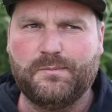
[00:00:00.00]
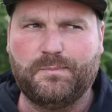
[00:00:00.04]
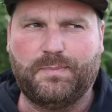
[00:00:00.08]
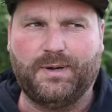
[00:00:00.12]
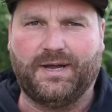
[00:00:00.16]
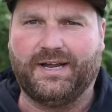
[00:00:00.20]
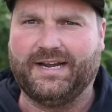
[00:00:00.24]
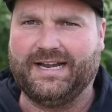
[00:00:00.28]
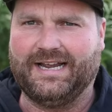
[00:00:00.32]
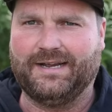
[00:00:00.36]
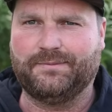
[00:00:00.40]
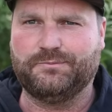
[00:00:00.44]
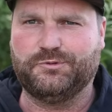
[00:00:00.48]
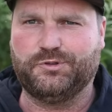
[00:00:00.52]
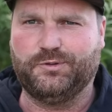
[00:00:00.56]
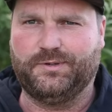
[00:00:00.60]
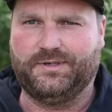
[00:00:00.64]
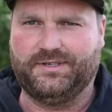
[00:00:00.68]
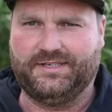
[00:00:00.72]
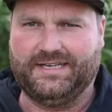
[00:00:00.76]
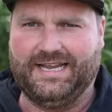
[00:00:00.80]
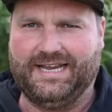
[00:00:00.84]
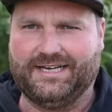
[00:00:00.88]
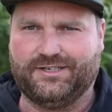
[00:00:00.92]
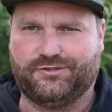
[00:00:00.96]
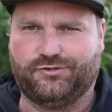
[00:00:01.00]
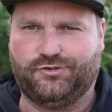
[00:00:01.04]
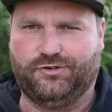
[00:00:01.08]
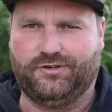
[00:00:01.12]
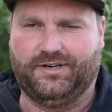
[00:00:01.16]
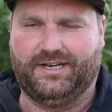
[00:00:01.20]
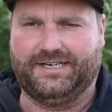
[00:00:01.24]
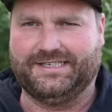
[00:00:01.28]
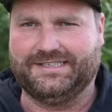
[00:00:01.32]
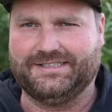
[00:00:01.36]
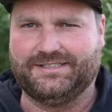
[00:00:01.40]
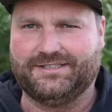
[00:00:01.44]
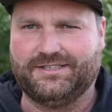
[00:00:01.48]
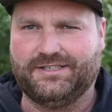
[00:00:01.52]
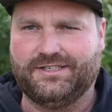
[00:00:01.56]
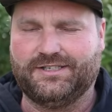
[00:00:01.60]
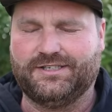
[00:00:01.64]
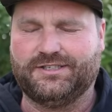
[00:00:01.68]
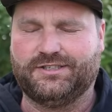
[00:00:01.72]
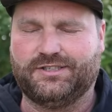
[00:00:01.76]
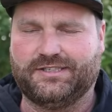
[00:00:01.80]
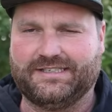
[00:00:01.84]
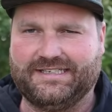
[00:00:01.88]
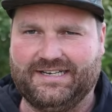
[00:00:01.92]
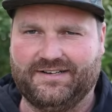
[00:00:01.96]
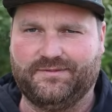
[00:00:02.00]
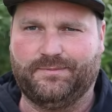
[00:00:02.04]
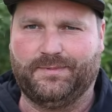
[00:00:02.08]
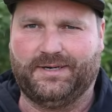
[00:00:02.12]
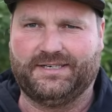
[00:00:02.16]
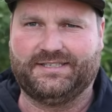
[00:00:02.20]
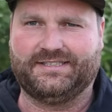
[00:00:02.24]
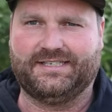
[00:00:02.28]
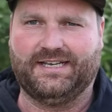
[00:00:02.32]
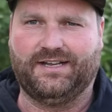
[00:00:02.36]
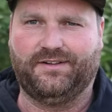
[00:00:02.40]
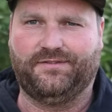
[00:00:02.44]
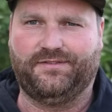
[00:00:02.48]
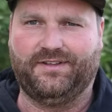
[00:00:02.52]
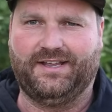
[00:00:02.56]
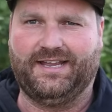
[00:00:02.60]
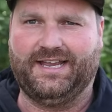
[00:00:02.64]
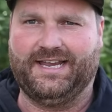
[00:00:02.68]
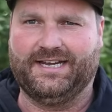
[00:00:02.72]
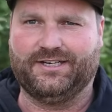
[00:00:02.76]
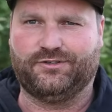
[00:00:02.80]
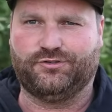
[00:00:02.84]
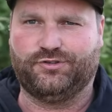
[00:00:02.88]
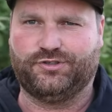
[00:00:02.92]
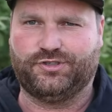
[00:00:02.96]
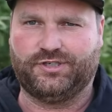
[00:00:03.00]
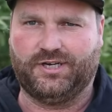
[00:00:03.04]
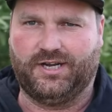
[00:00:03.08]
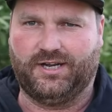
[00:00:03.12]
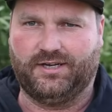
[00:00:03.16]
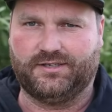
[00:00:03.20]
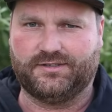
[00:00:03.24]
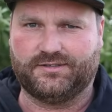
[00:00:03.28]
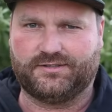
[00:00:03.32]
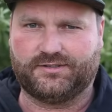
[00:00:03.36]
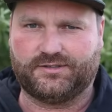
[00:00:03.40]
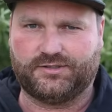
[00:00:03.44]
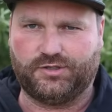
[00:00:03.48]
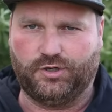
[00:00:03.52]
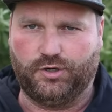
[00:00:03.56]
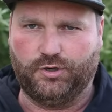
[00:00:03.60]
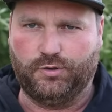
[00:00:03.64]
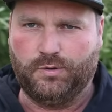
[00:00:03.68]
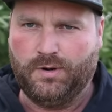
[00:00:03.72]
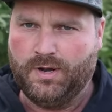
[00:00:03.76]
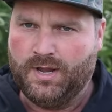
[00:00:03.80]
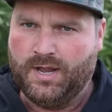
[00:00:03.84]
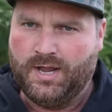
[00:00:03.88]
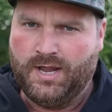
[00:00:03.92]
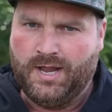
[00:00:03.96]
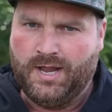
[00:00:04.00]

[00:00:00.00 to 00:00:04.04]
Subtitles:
But I am doing the extra night to give myself that extra chance. So